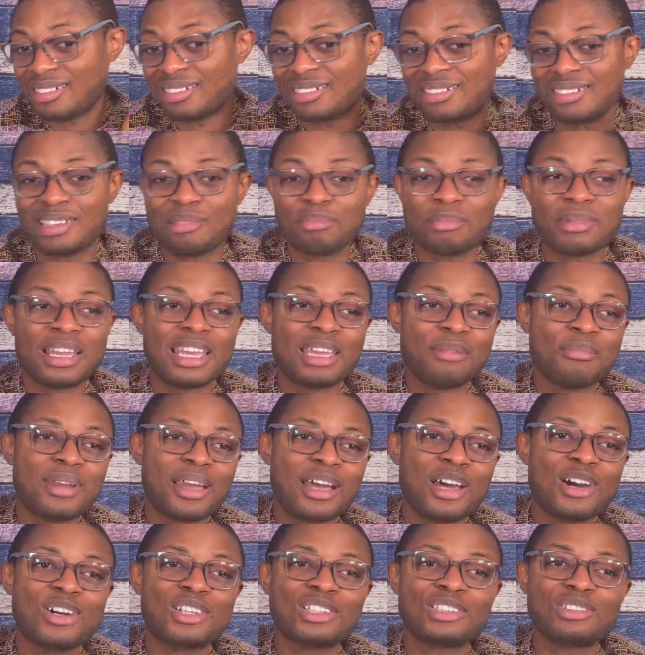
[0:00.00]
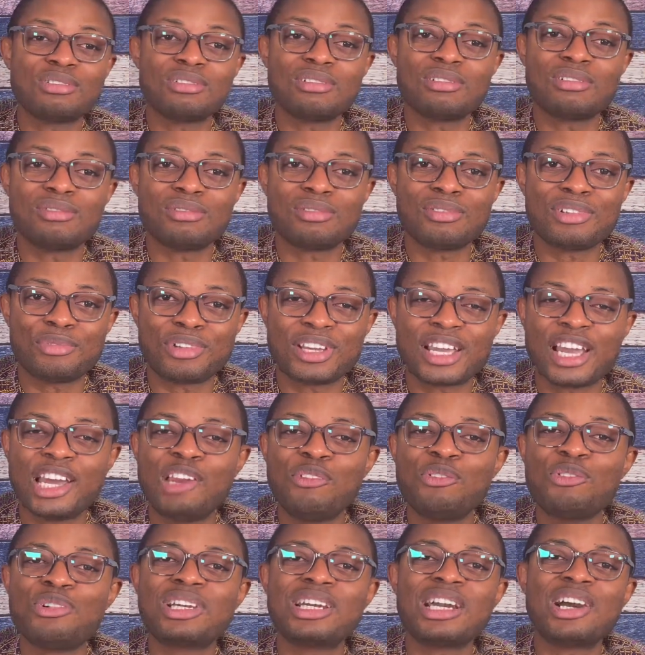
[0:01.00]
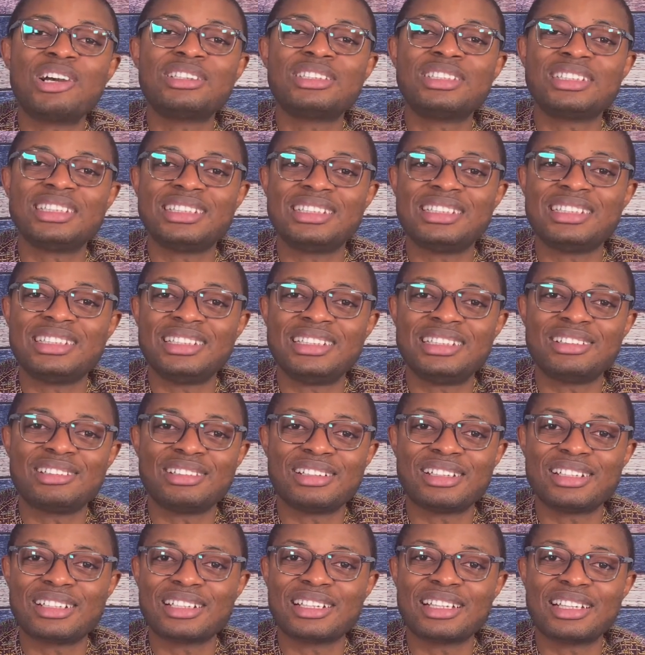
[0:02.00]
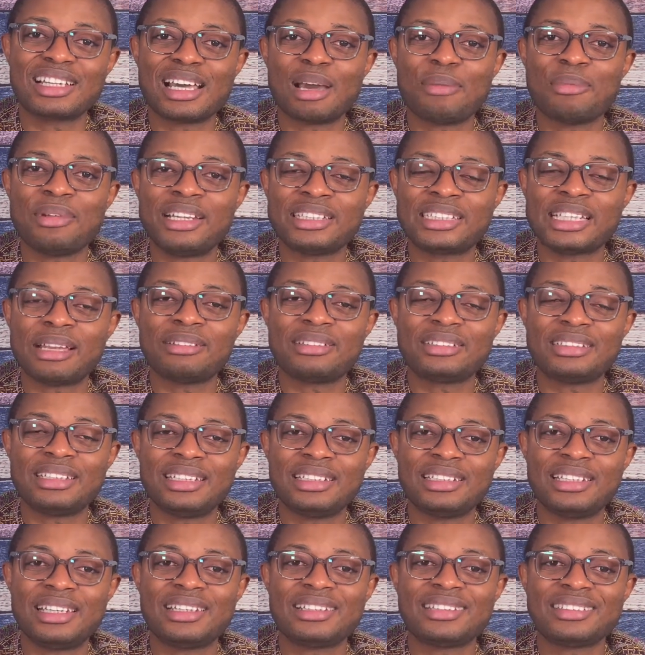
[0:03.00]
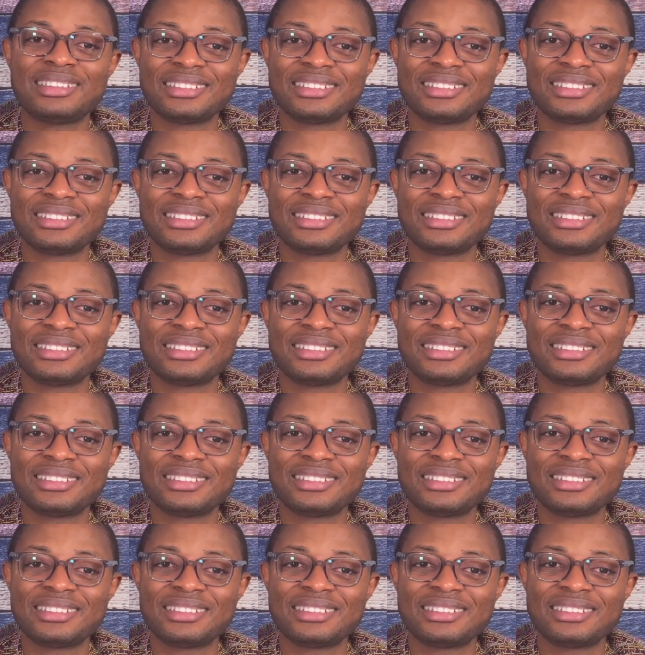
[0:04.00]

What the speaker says: In my house, we can't even count in how many times in a day.